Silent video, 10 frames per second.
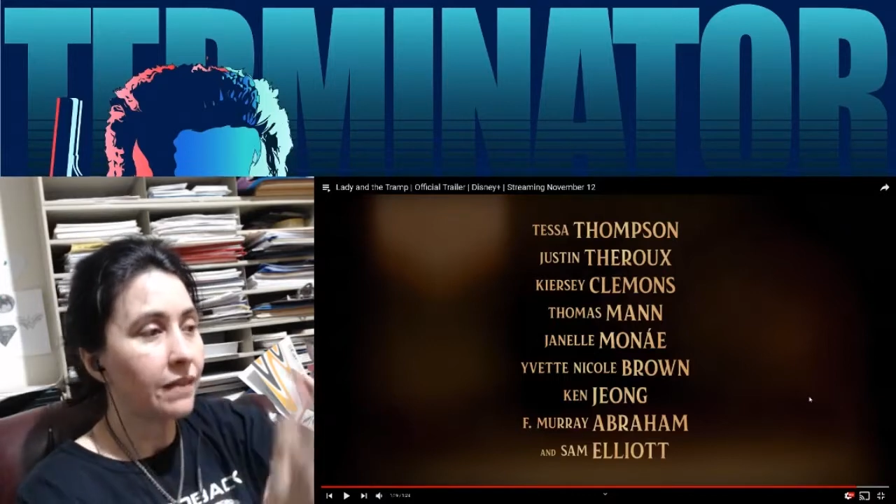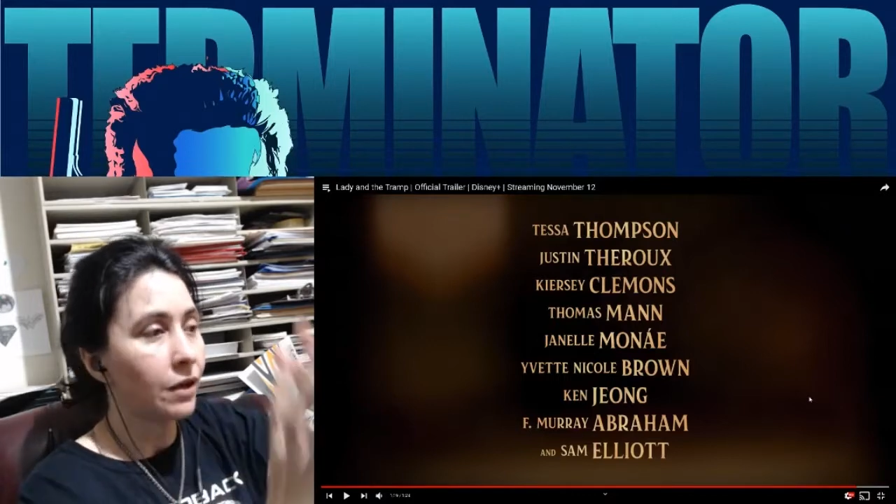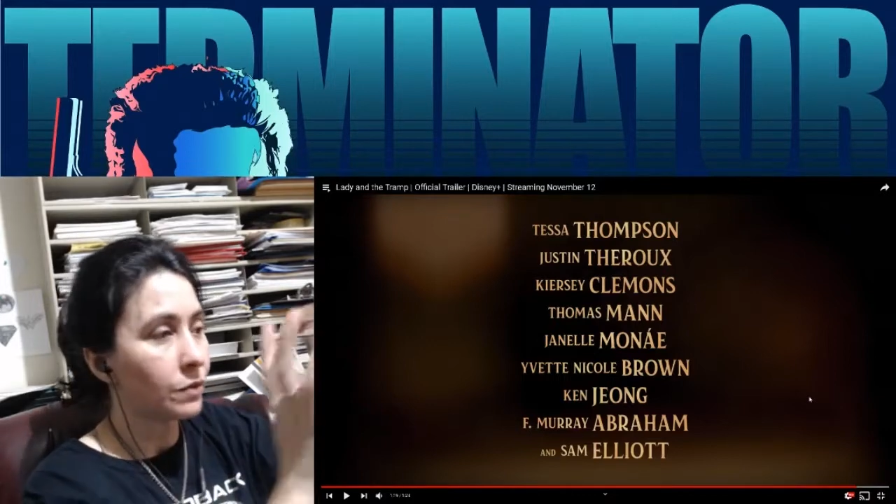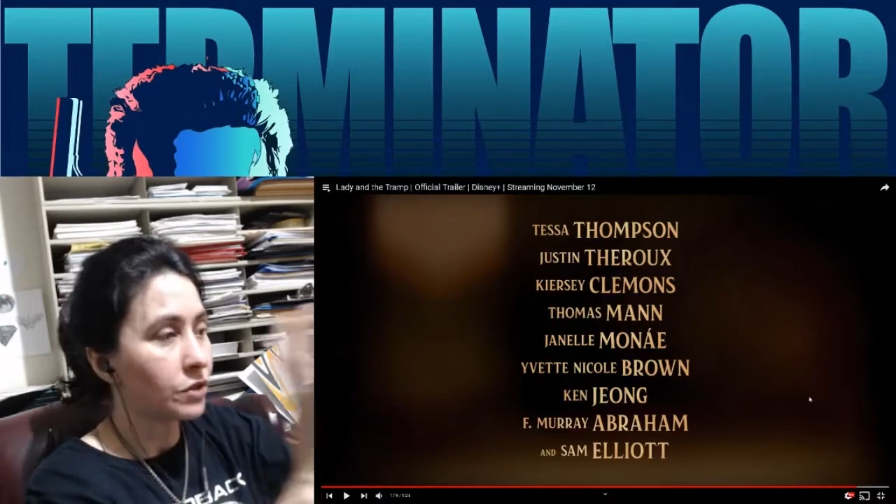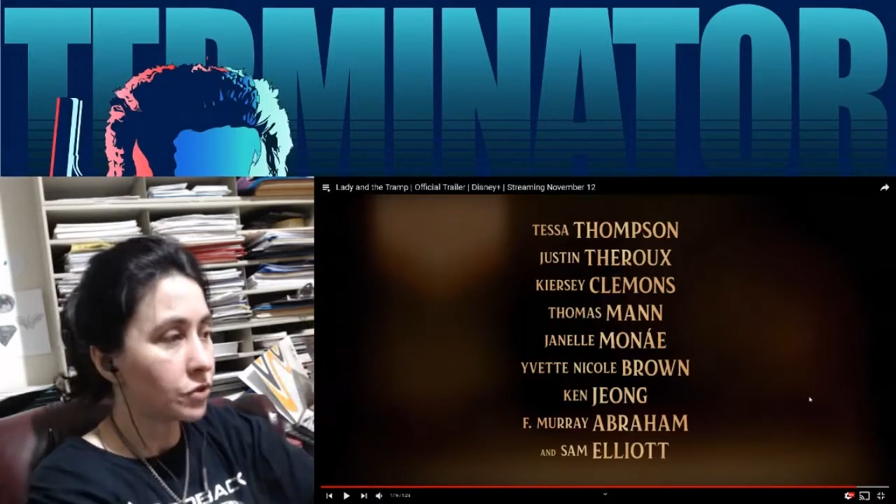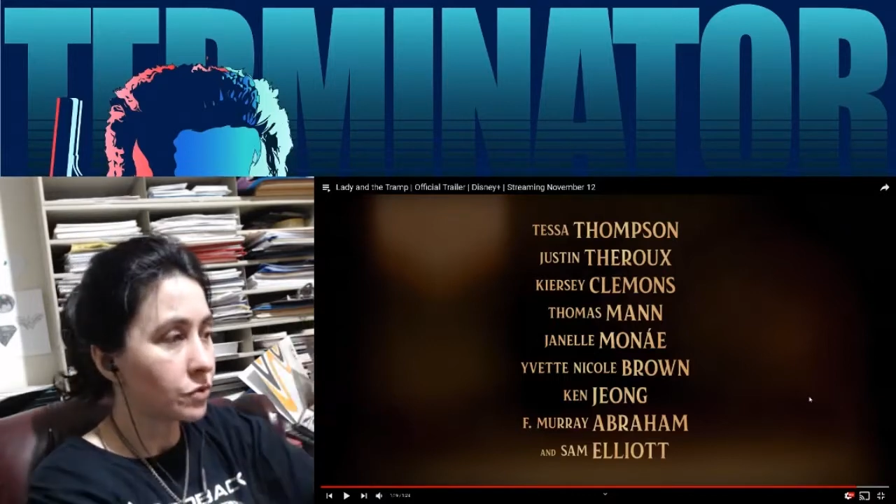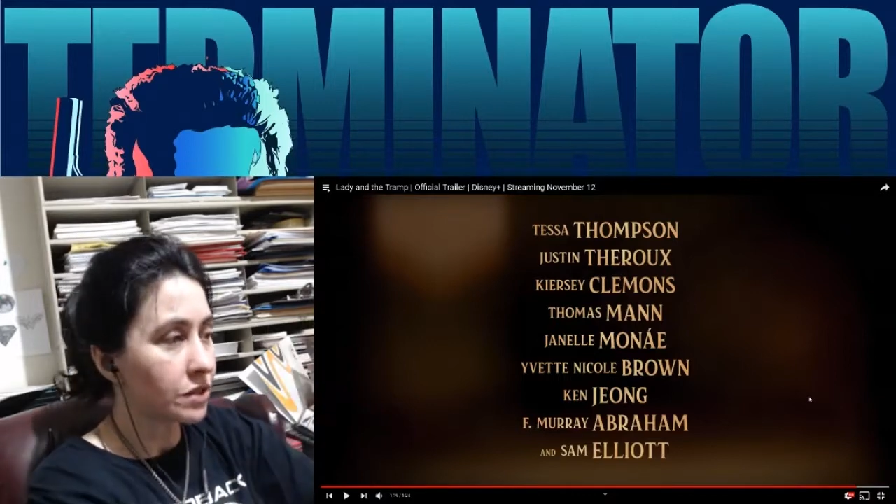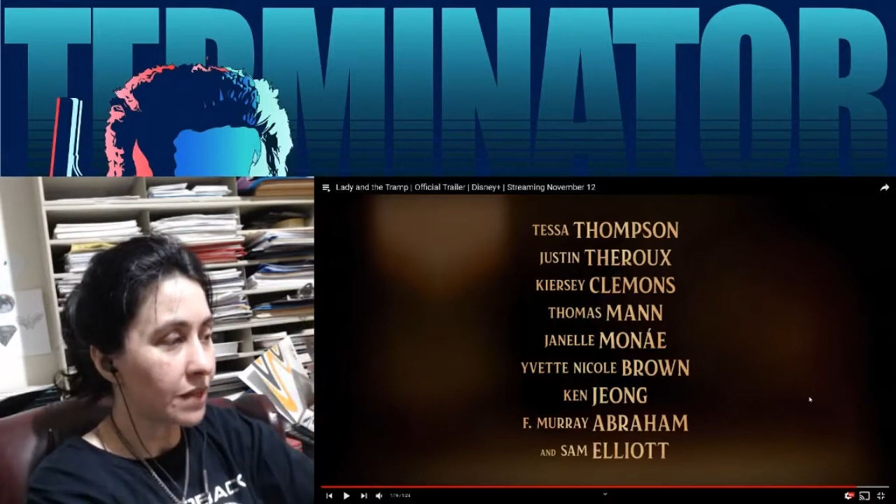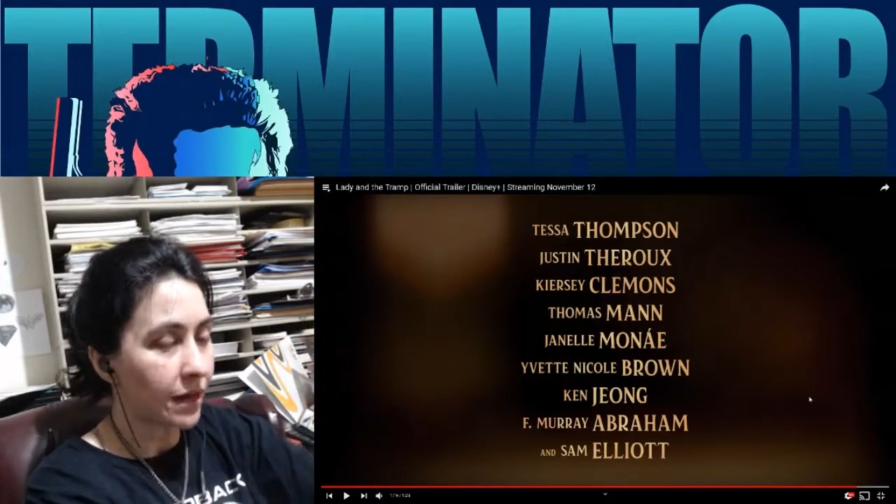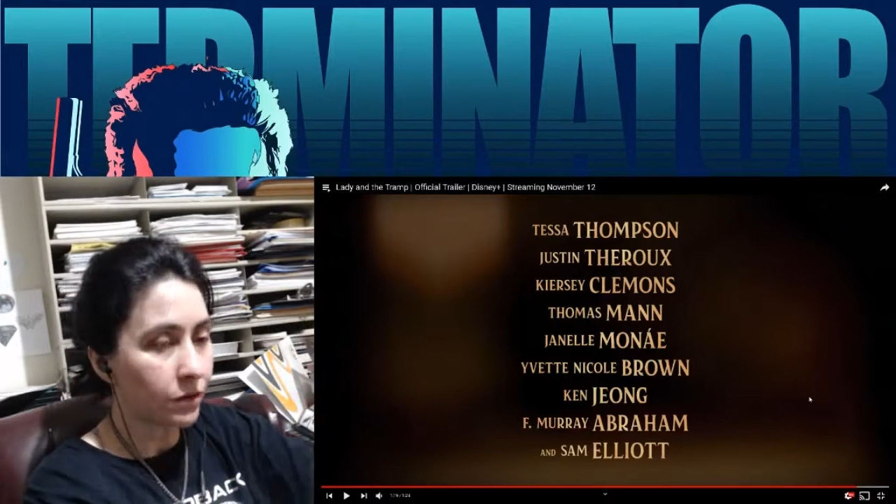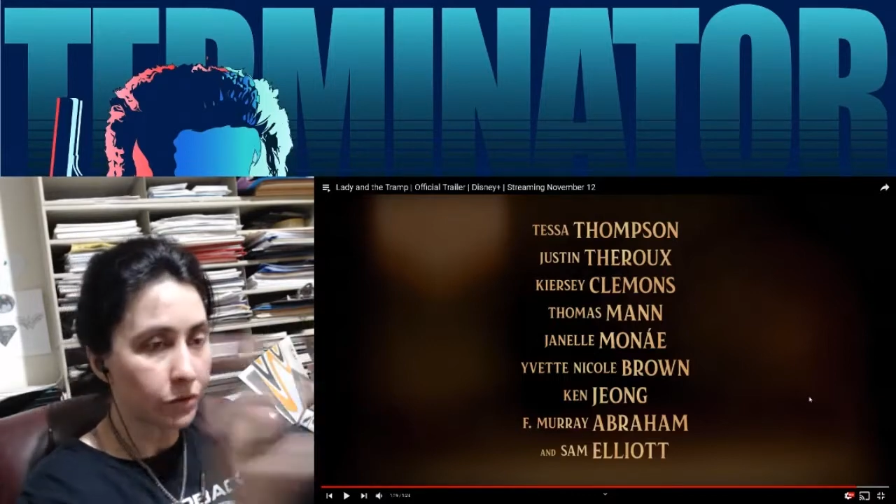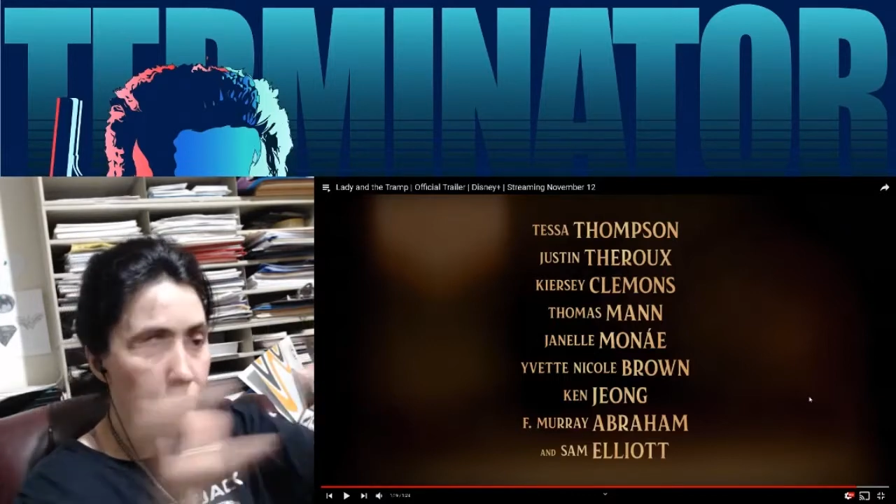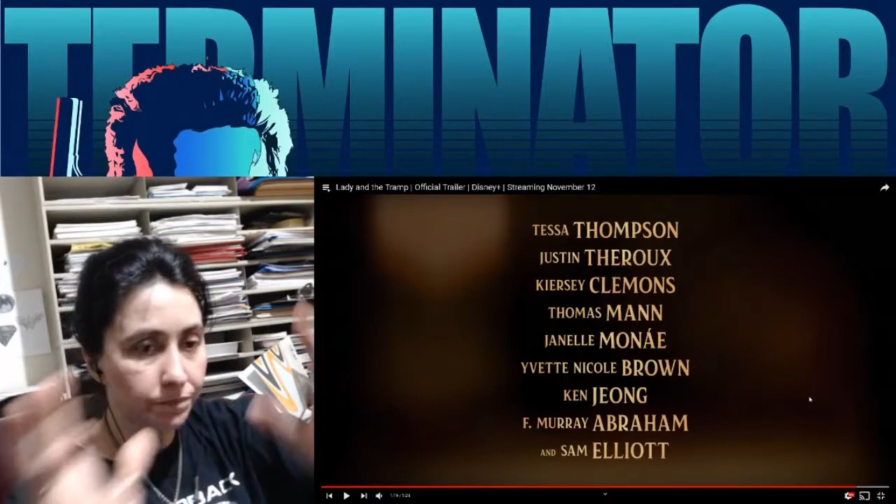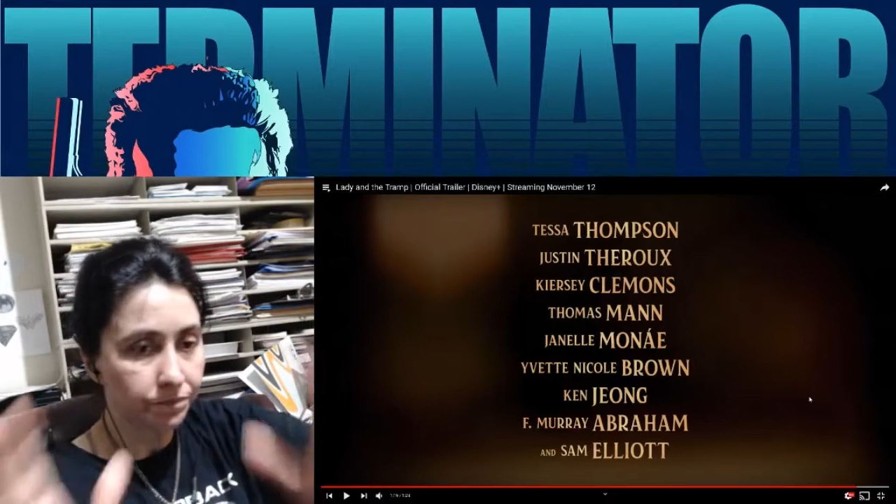the original sound,